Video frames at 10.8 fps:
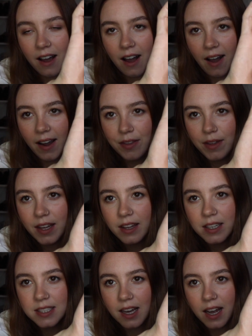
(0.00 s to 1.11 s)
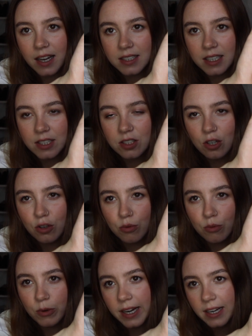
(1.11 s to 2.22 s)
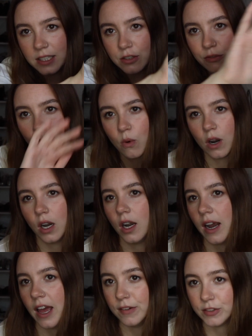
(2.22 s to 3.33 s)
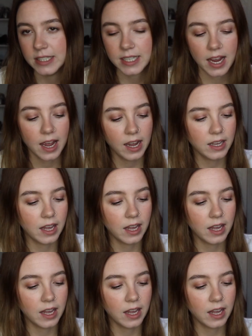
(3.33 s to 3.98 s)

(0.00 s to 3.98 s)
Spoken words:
I think the size is great for every day.